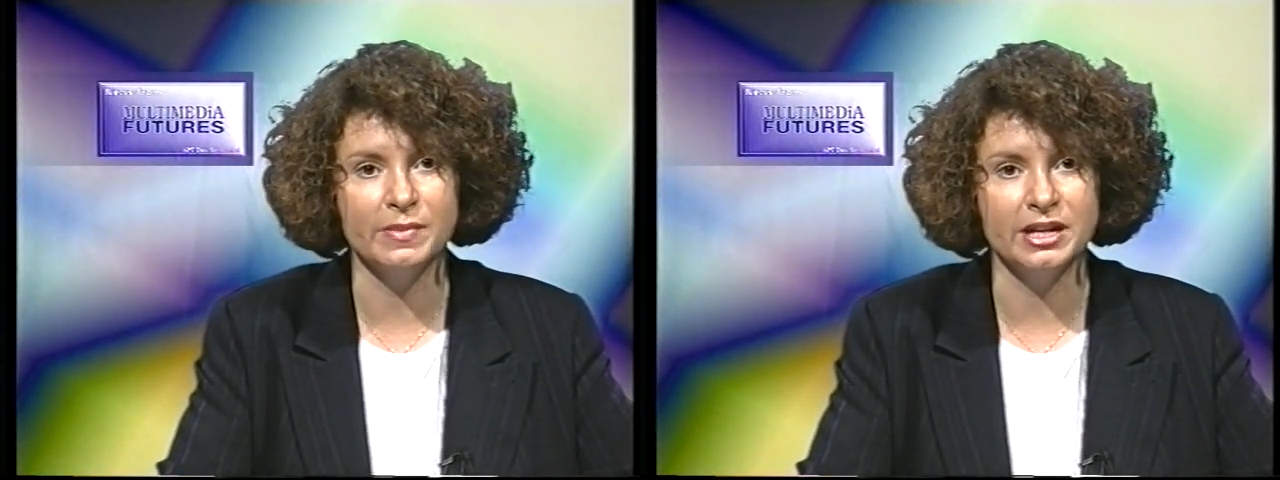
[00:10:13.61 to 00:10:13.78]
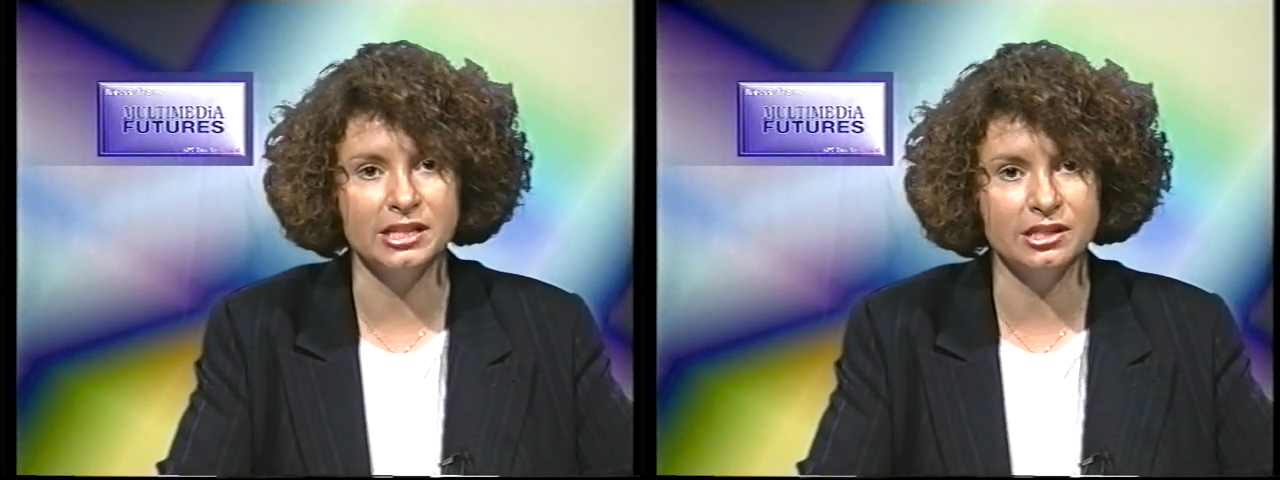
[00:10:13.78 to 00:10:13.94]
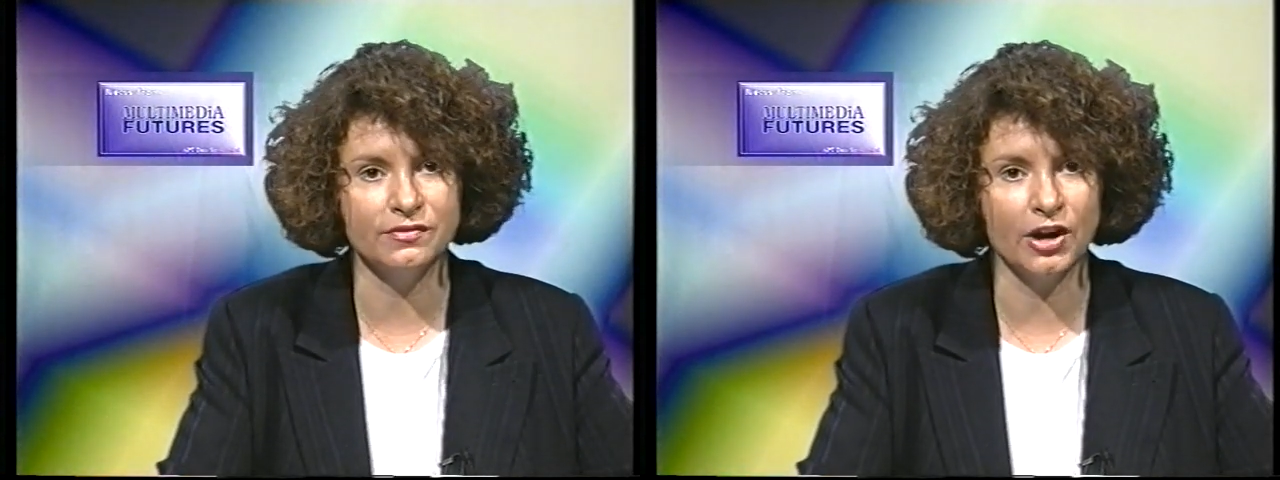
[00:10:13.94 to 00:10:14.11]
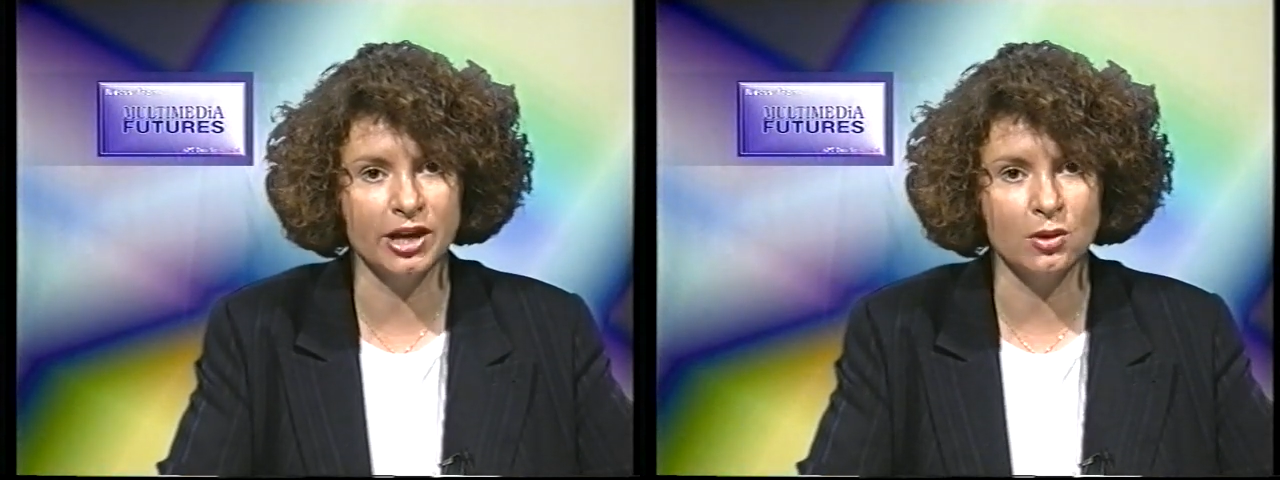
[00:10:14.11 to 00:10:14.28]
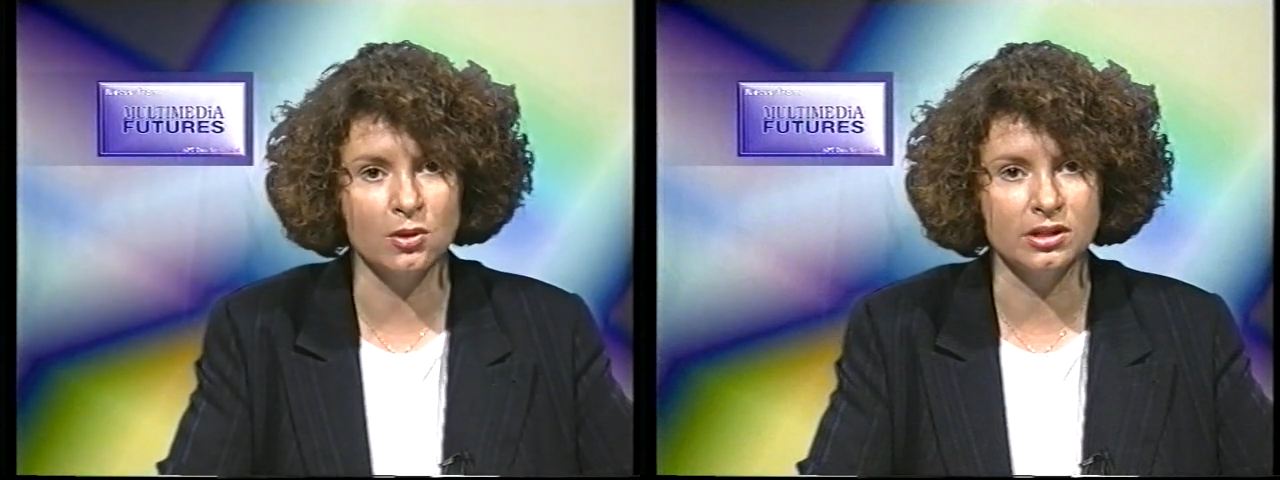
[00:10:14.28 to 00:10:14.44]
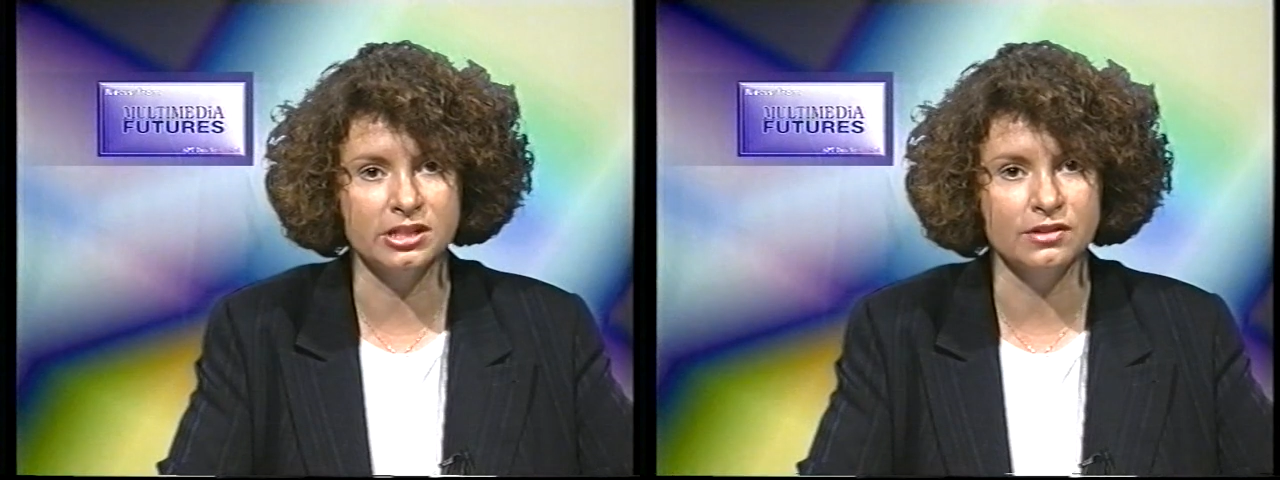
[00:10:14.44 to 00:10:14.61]
minutes of high
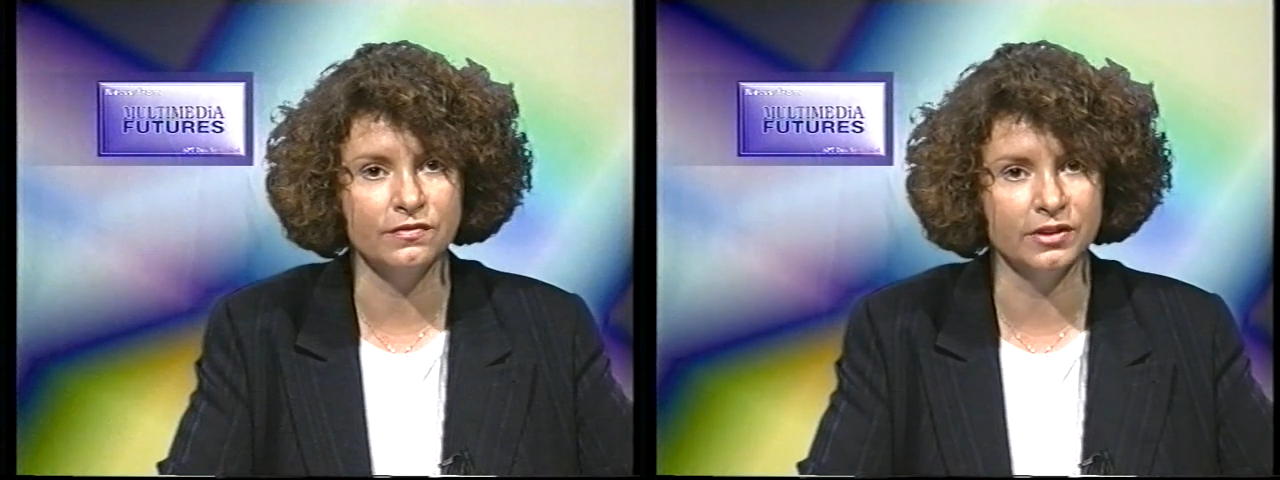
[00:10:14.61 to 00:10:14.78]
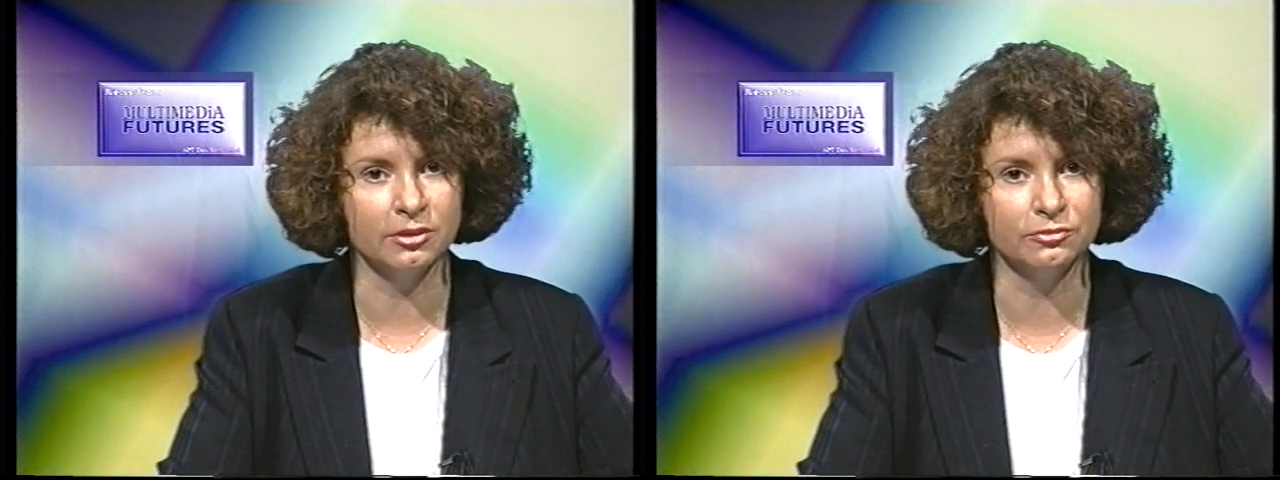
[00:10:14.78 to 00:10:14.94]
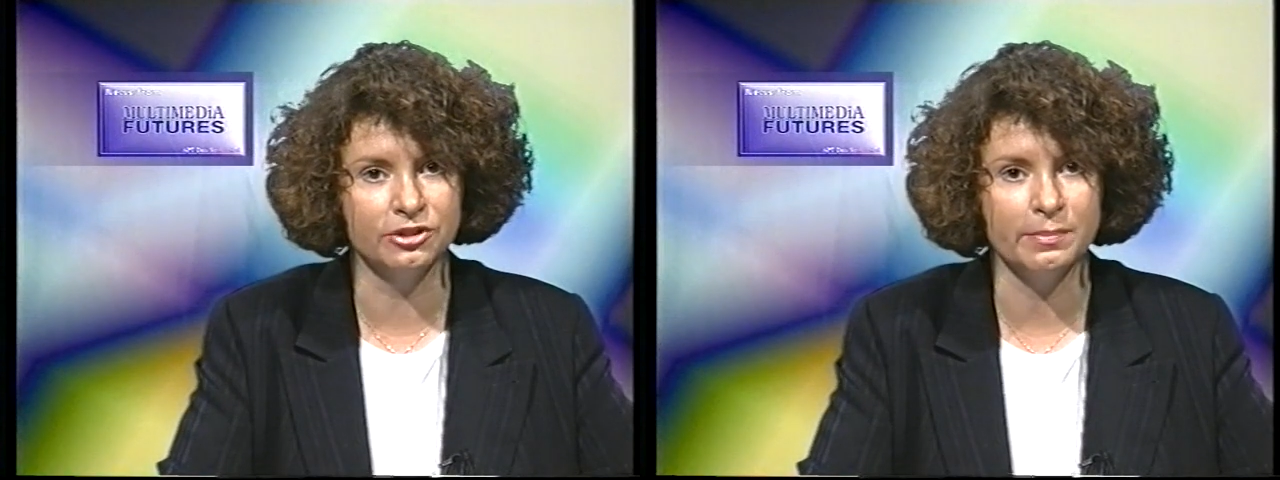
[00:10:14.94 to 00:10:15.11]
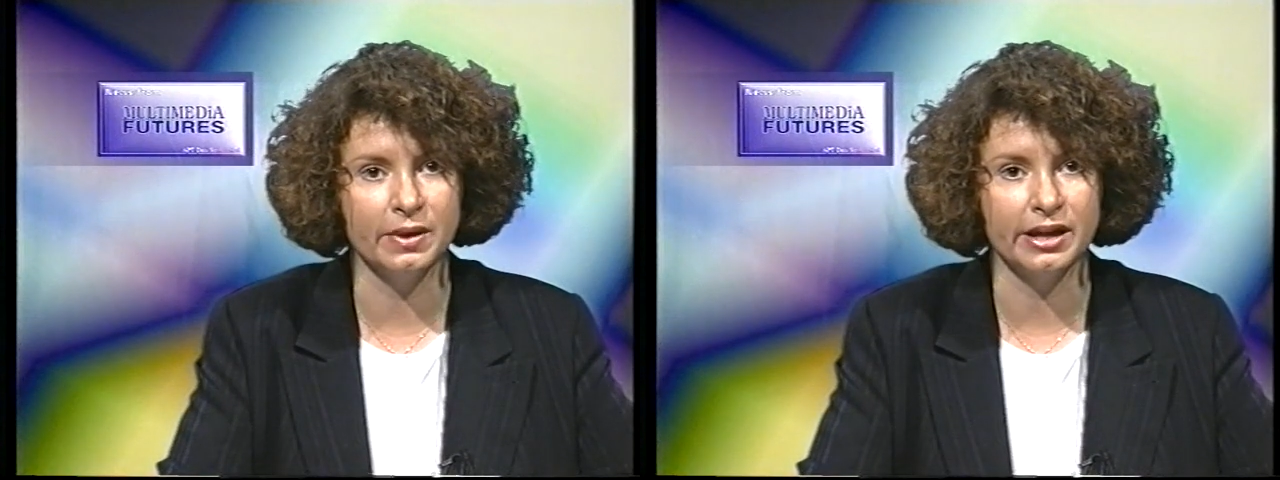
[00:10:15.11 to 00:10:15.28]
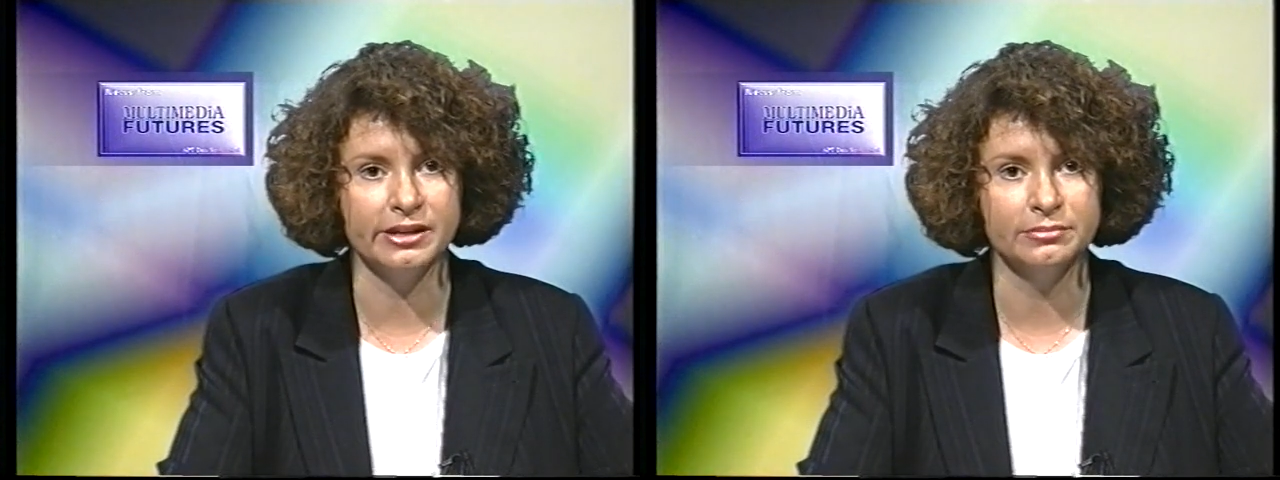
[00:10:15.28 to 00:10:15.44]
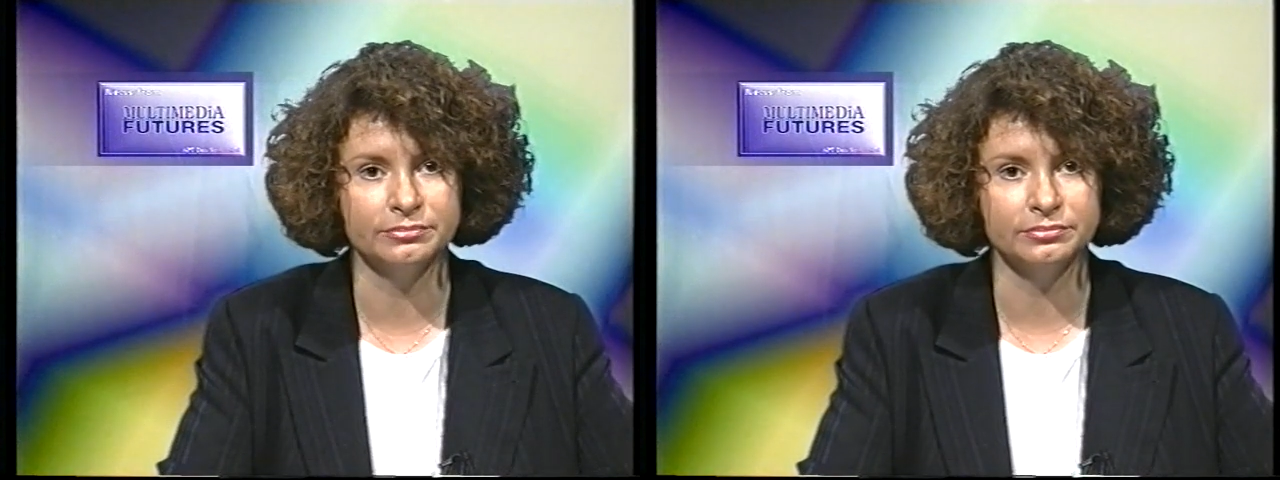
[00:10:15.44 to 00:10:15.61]
quality film
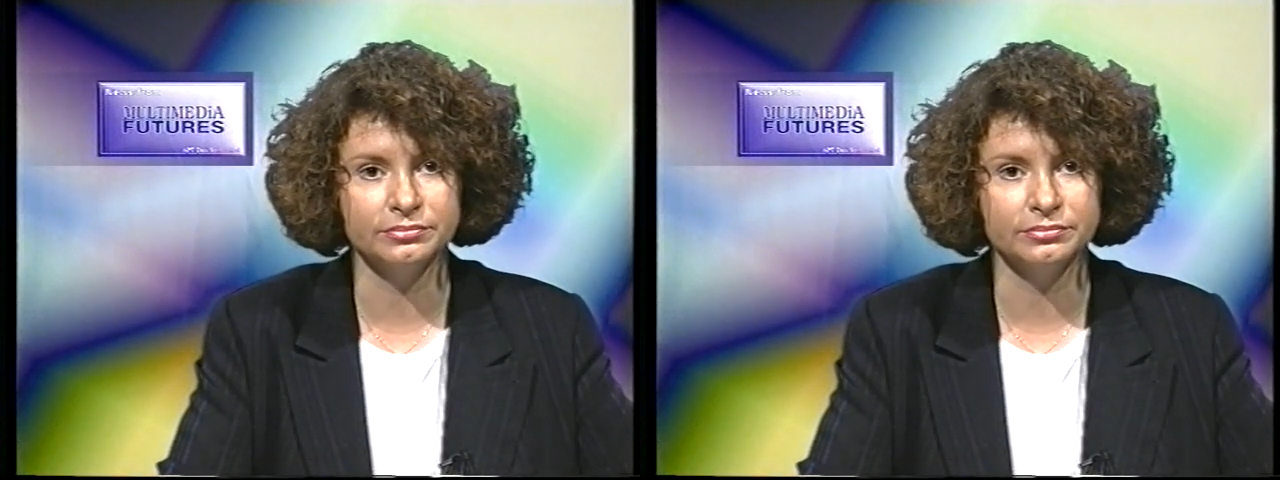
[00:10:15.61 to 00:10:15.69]
replay.